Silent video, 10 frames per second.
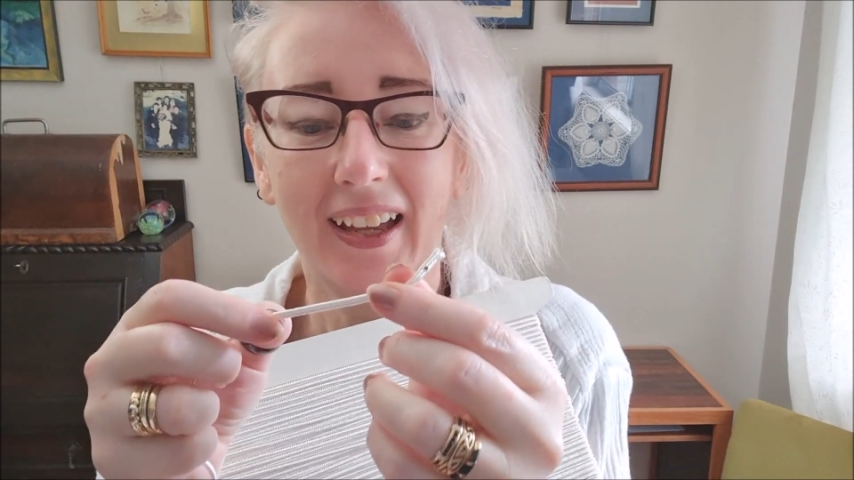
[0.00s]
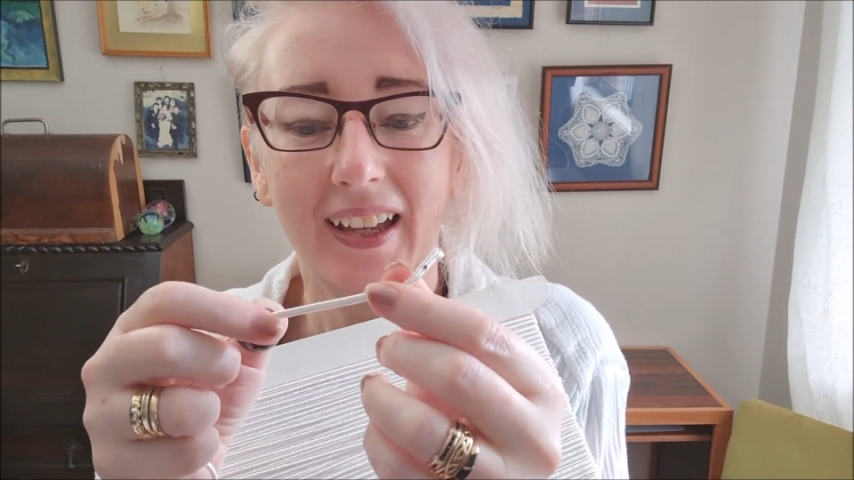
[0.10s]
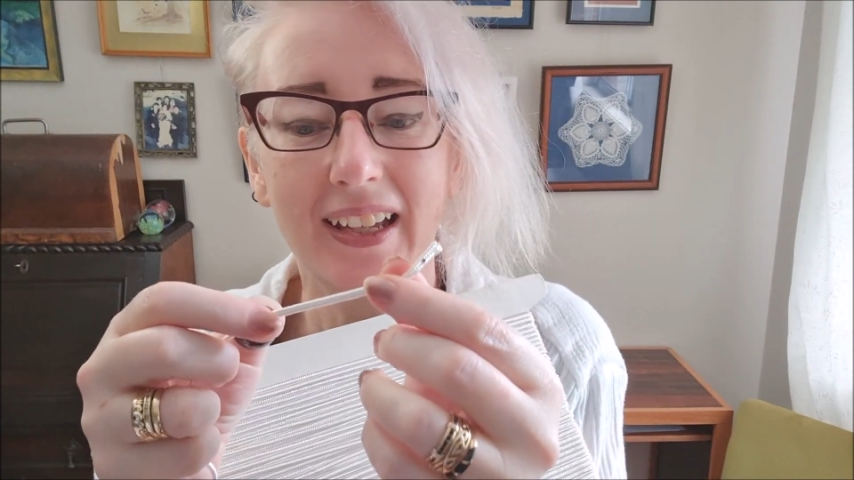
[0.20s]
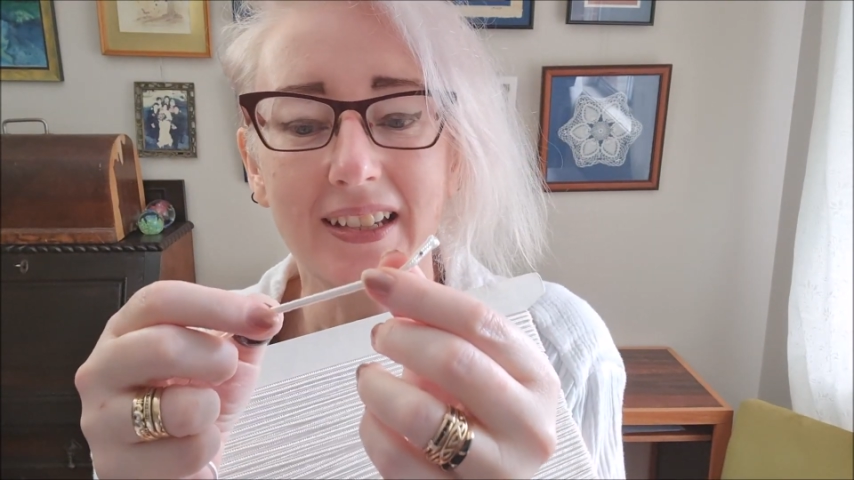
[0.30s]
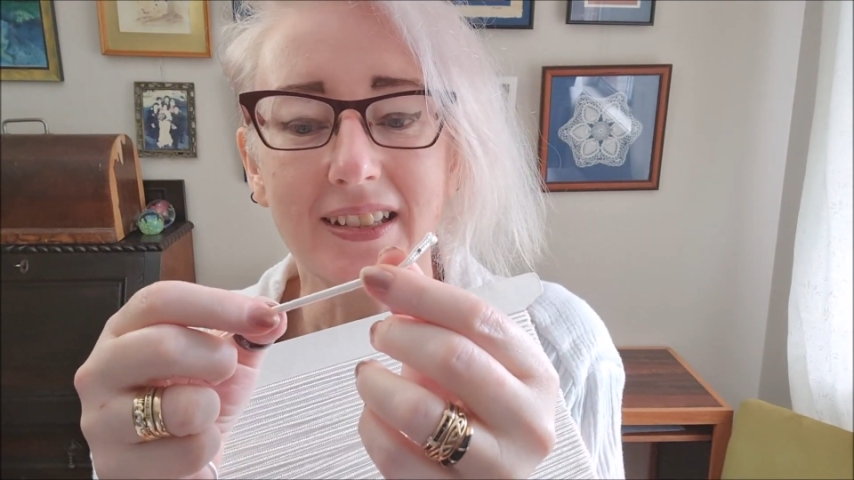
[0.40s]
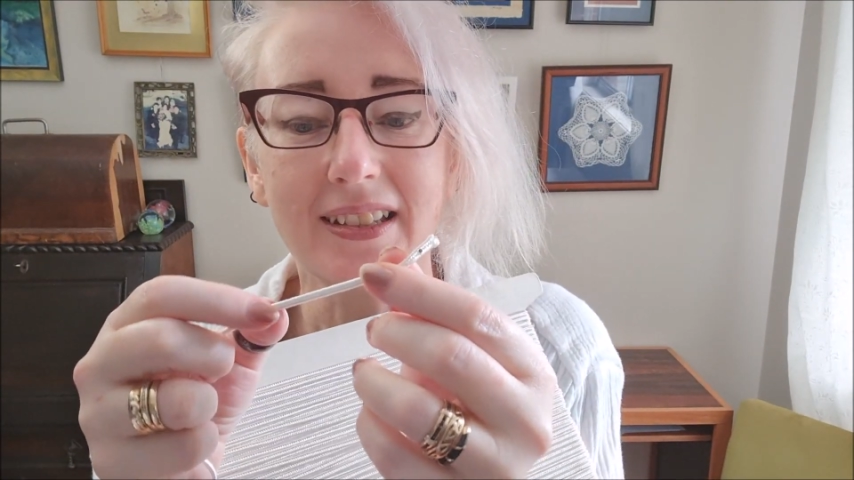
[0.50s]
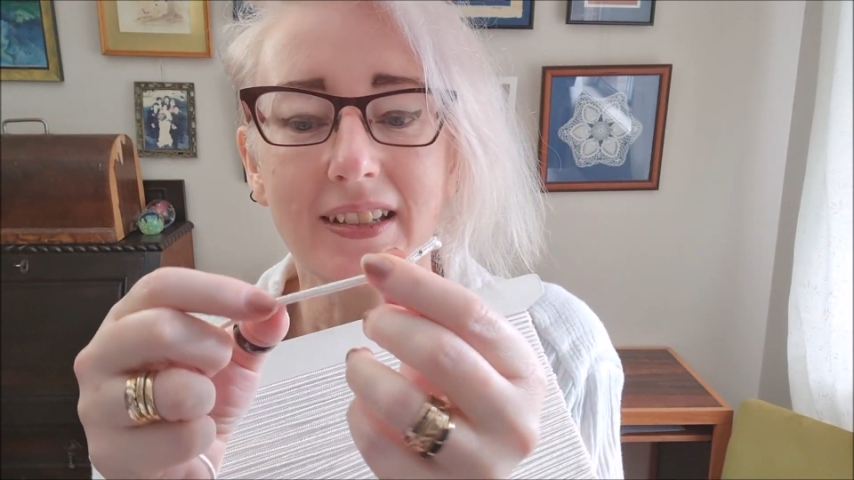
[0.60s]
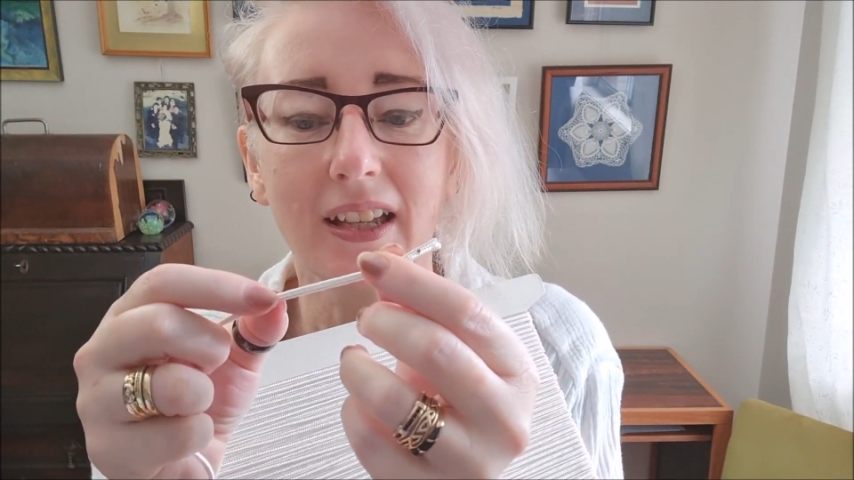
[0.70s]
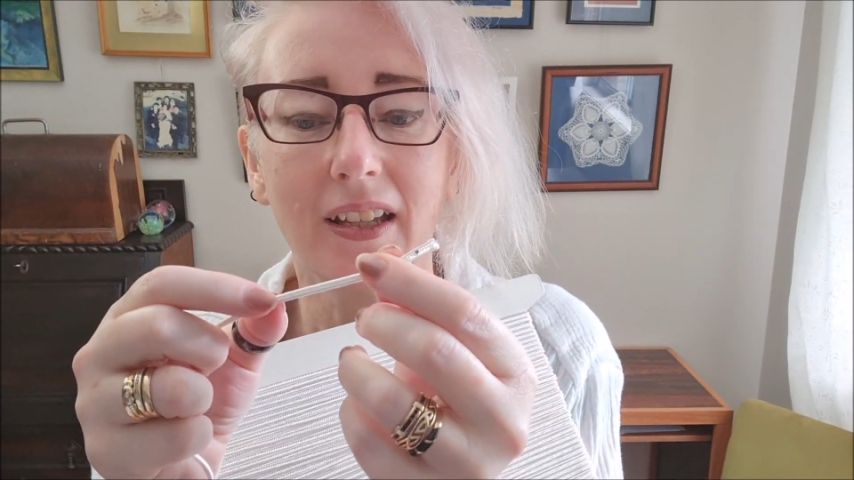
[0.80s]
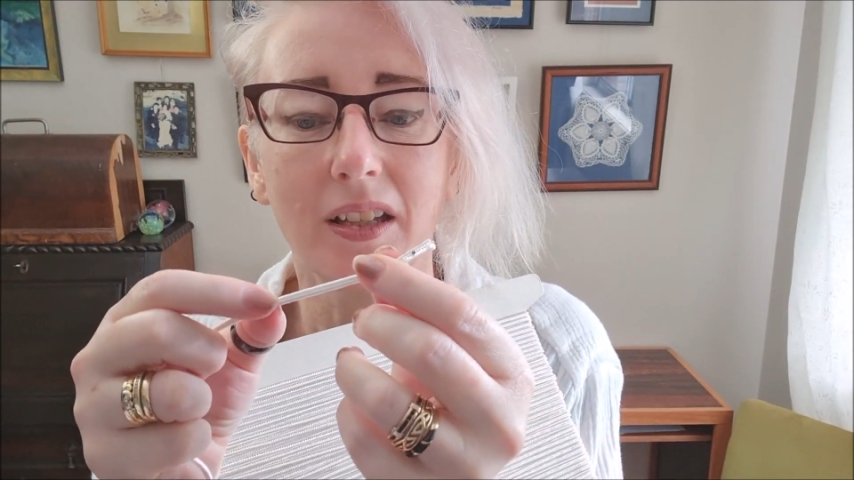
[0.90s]
It's
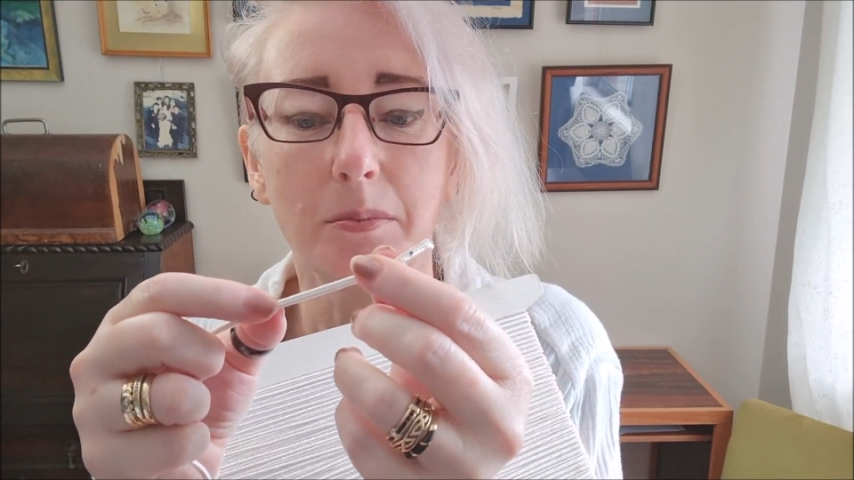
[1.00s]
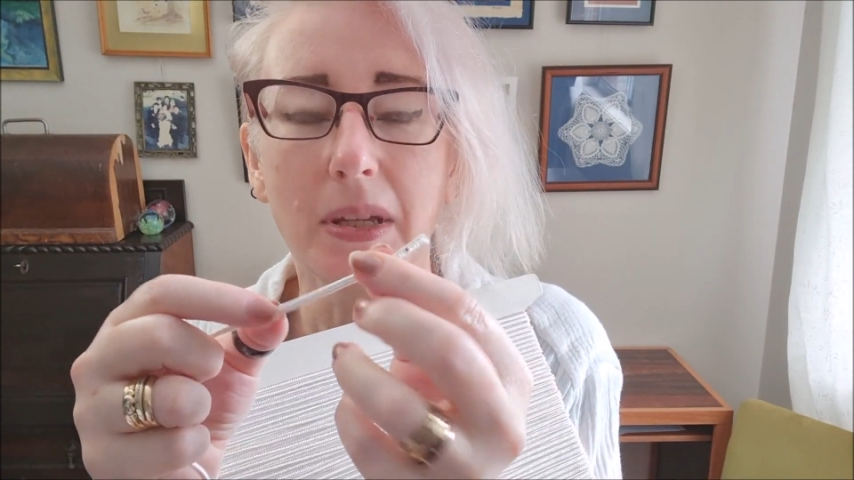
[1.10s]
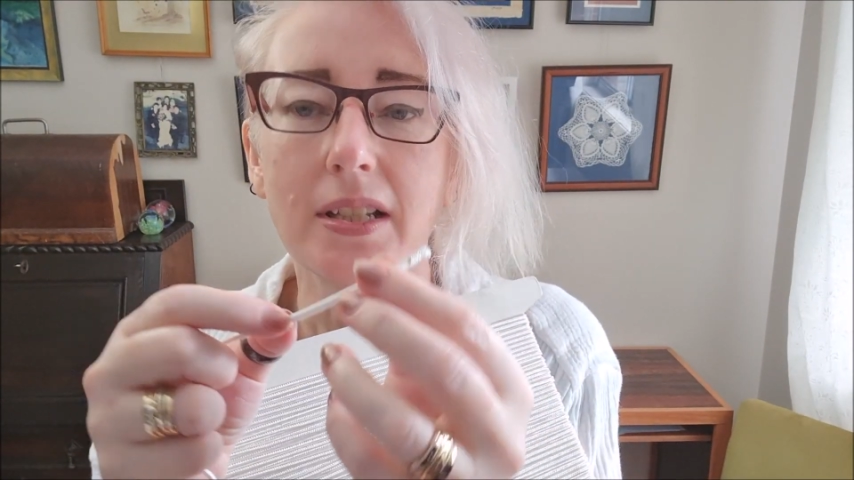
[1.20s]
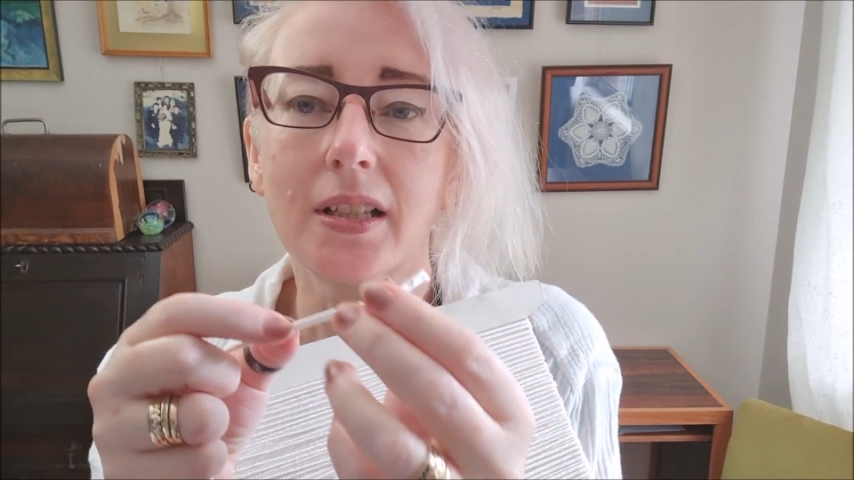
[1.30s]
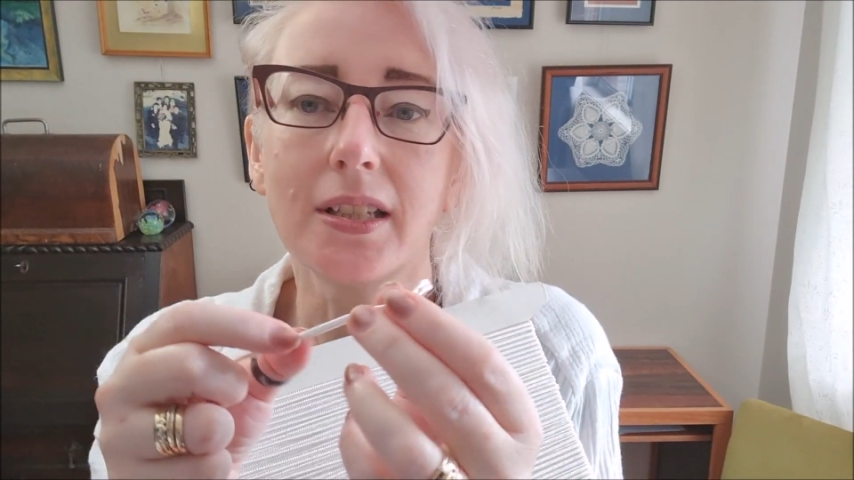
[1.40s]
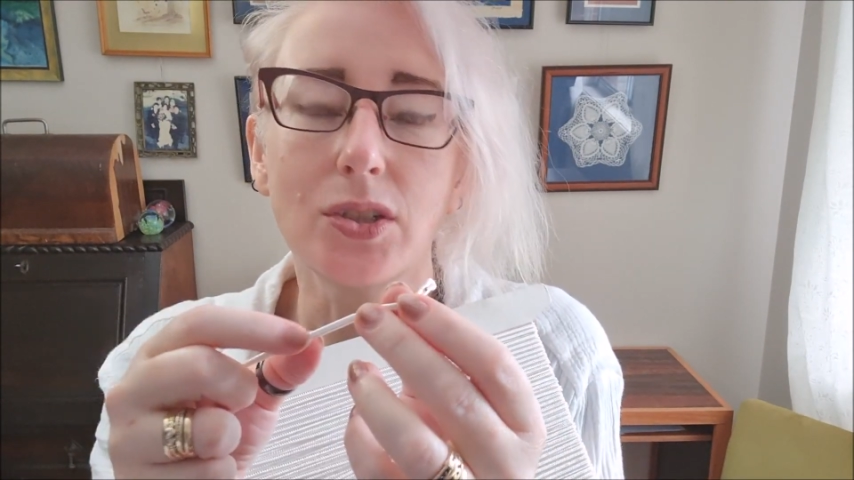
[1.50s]
basically